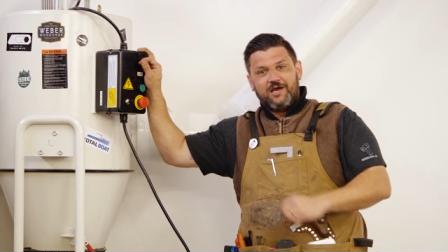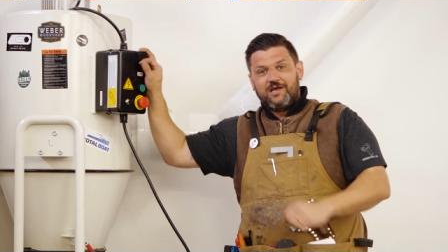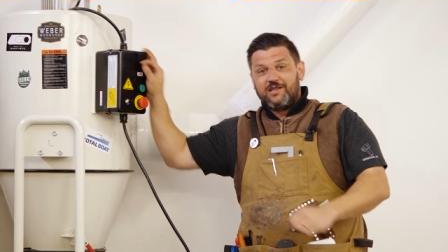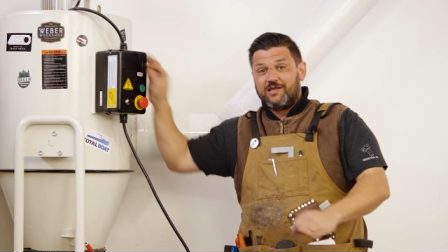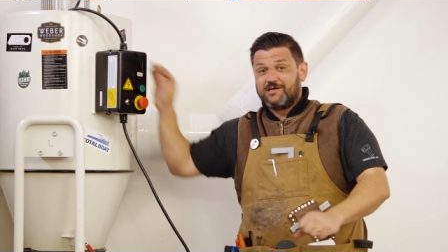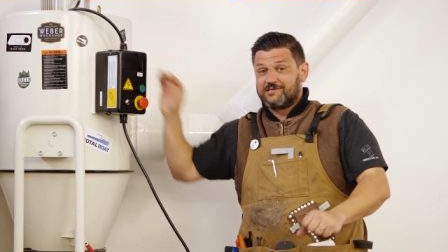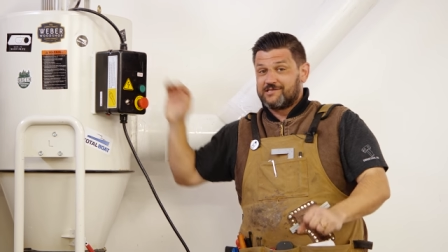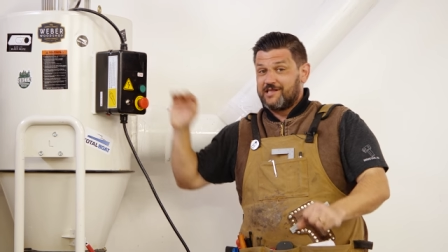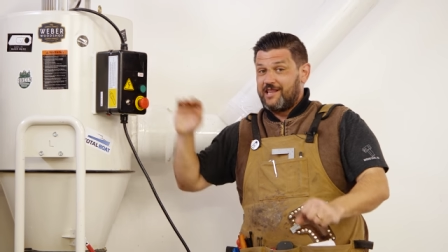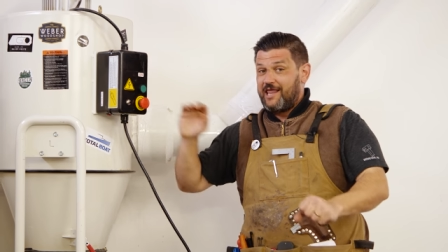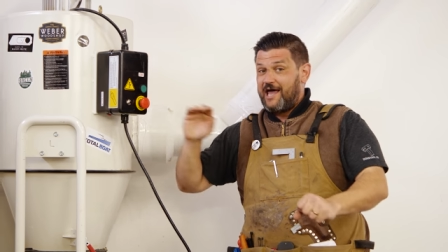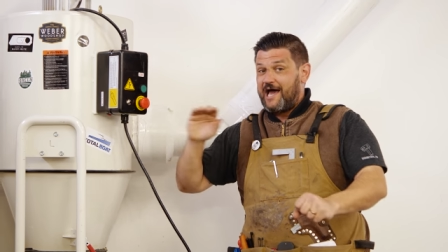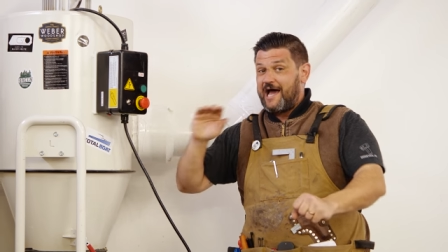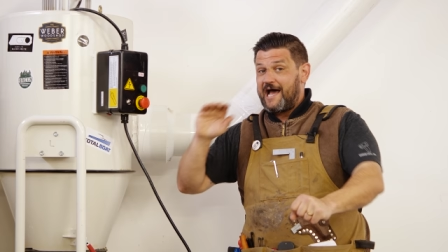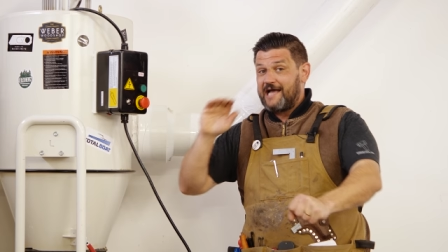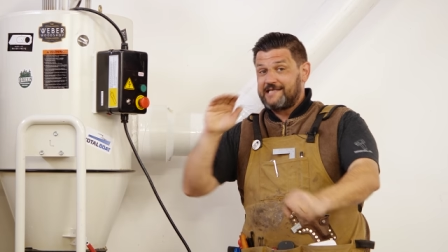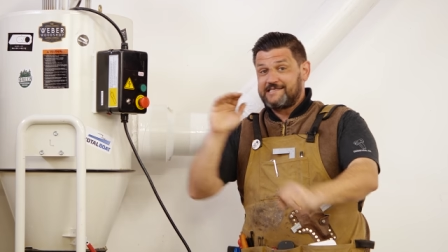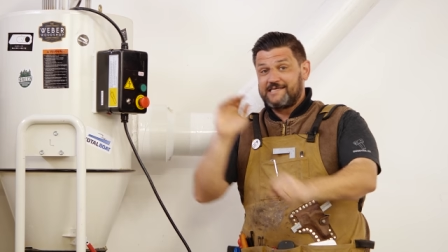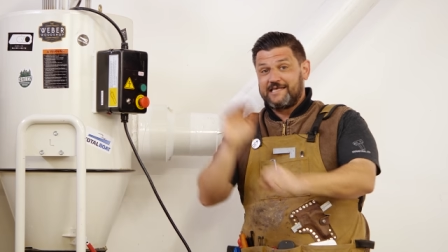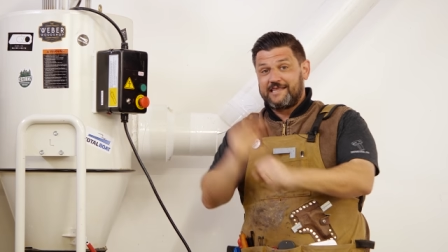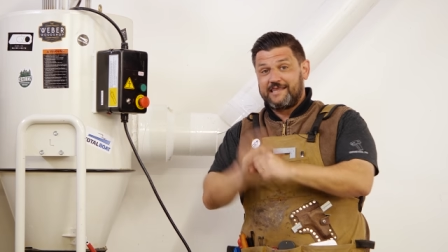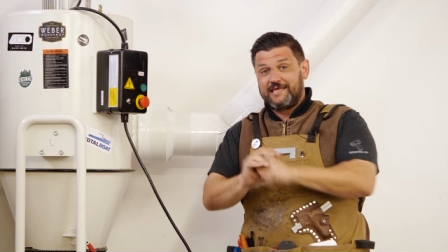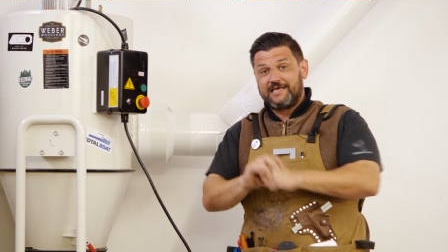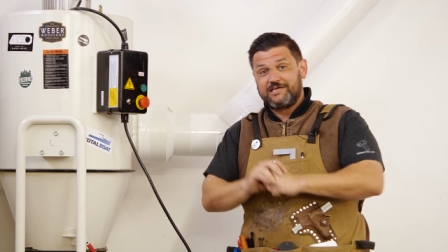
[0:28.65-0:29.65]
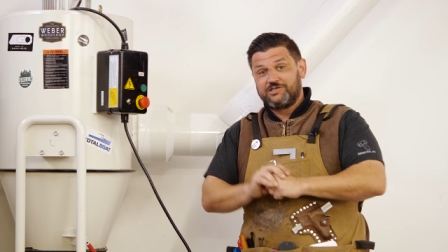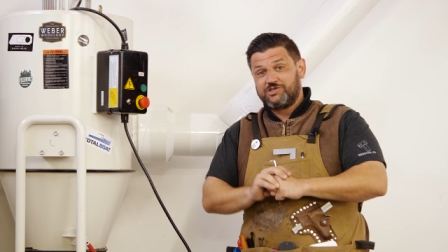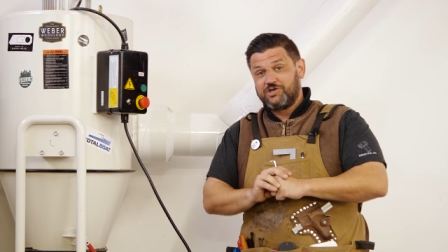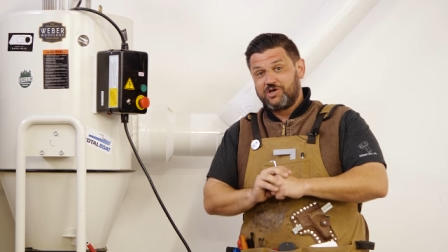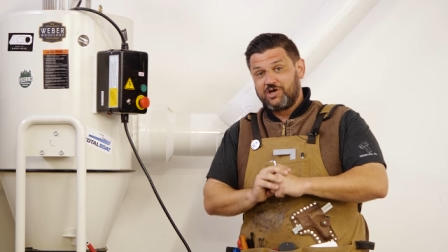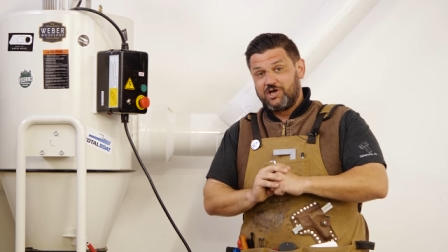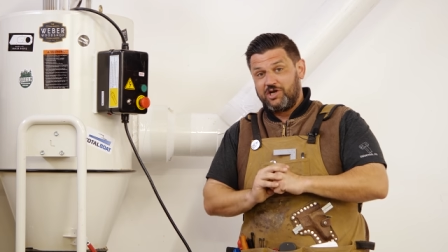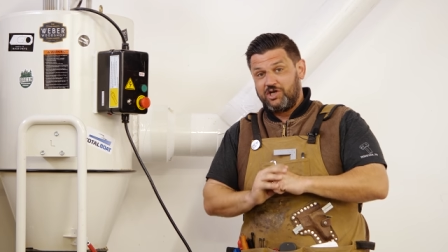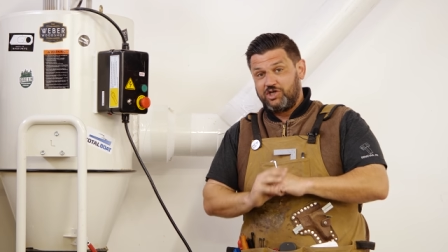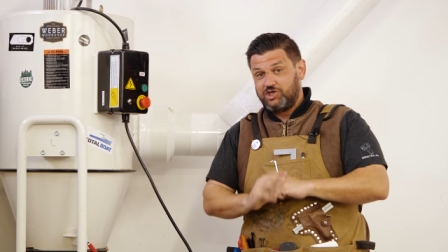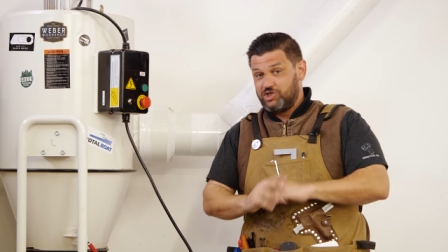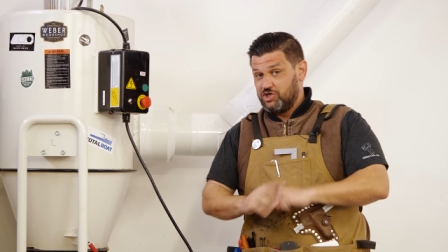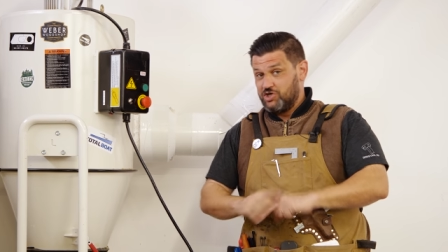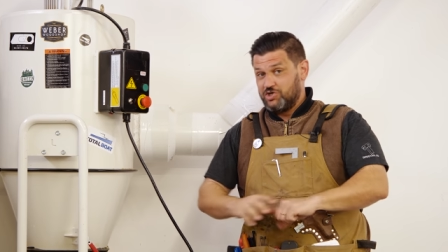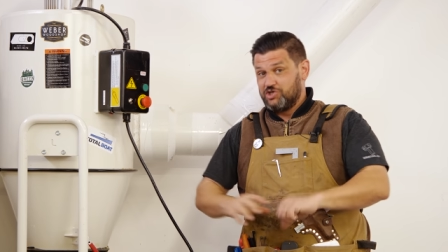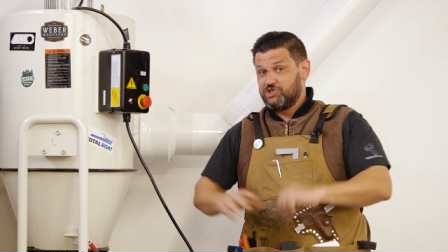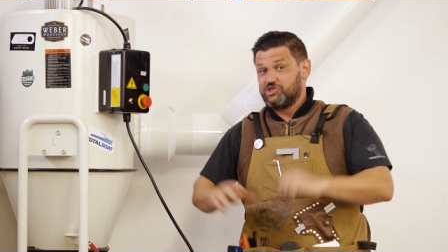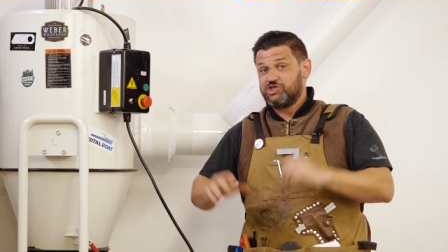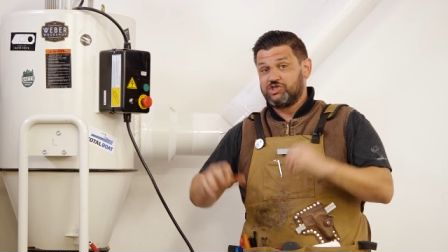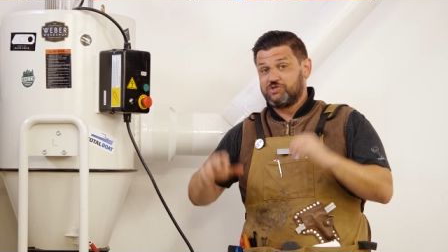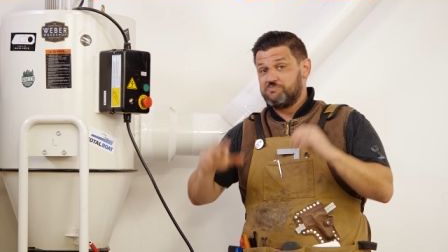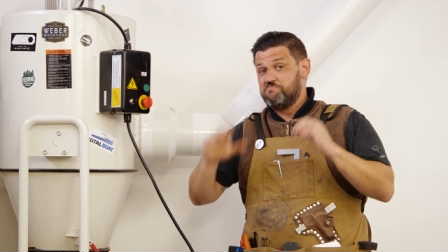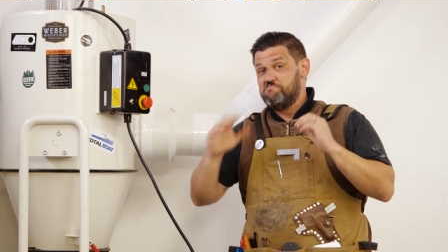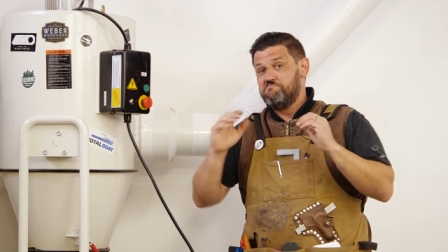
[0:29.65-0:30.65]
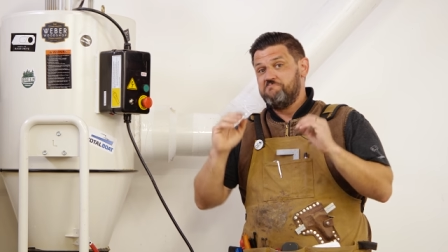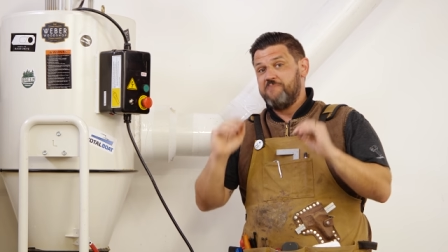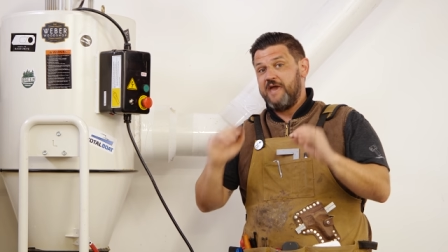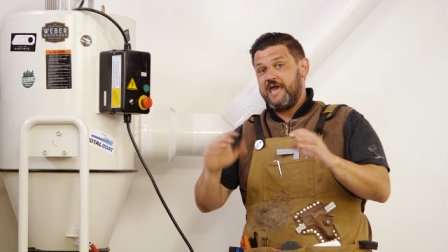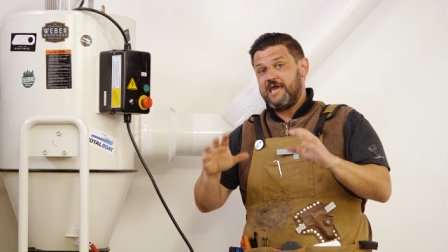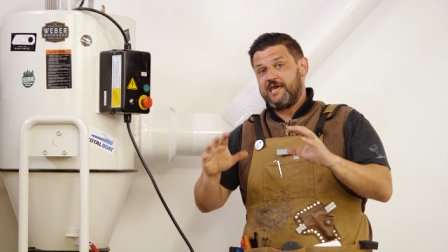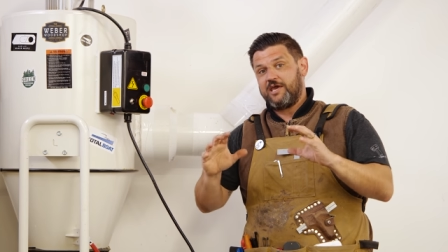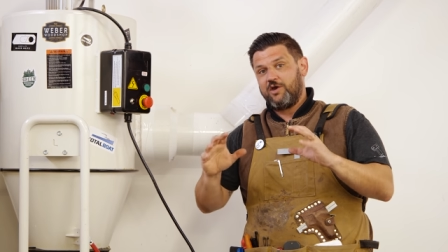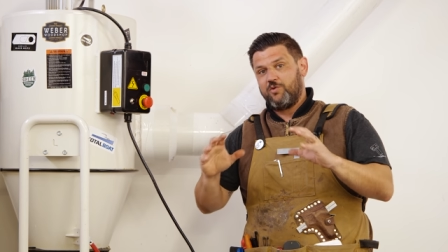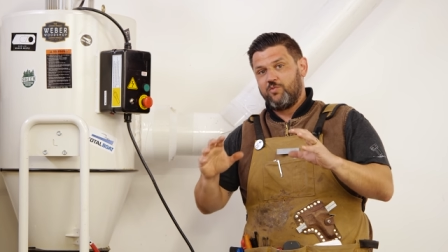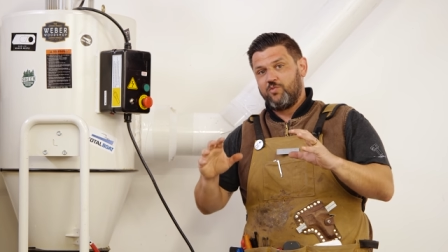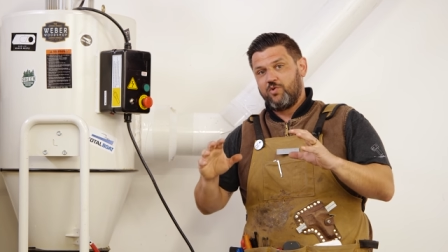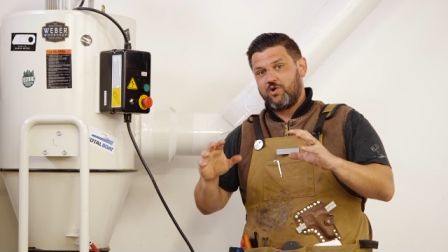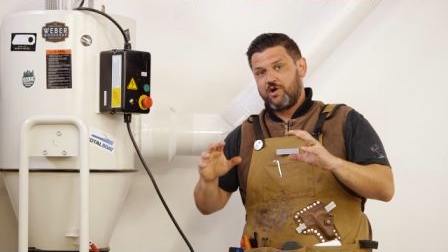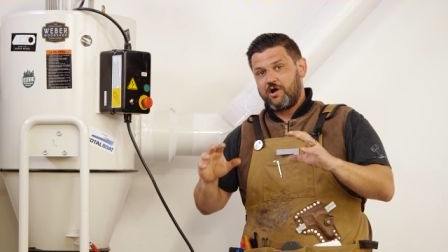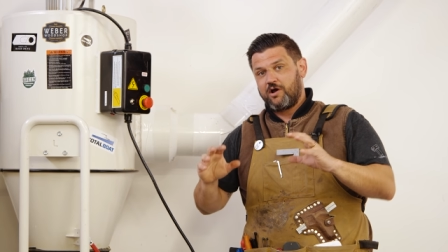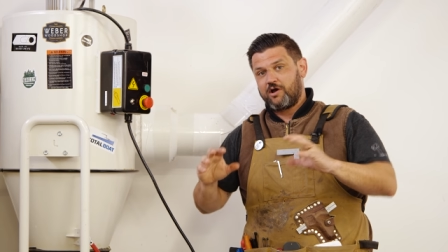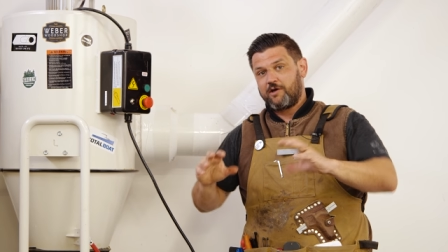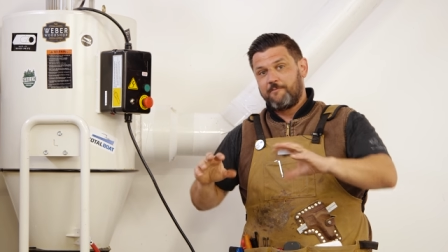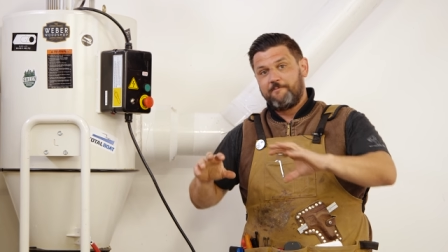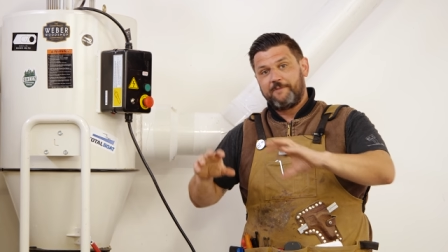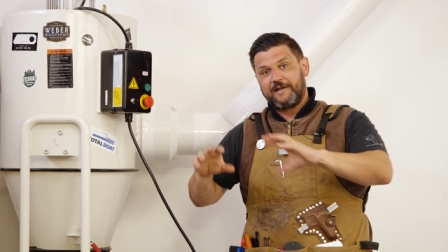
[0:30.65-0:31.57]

there's lots of things you're going to do to just make it work.